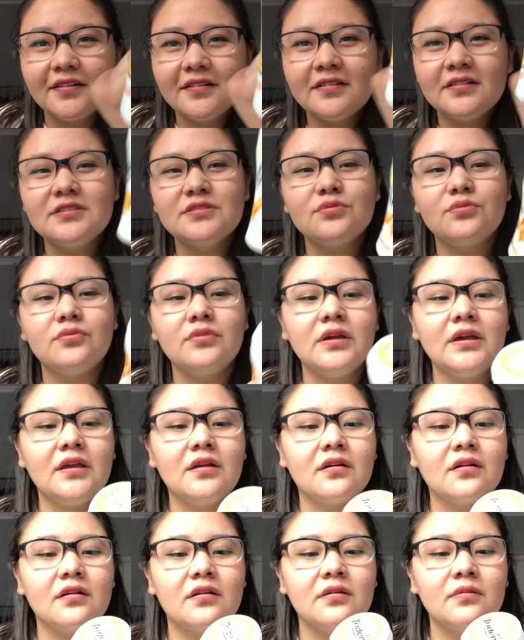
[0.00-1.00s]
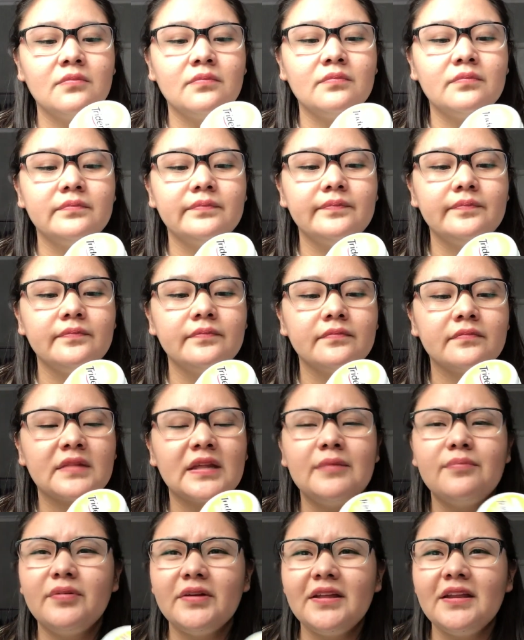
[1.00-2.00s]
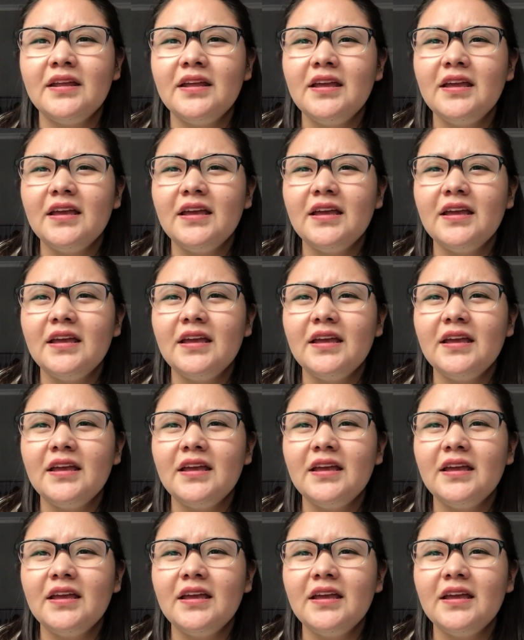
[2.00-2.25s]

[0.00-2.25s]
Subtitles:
It's weird, but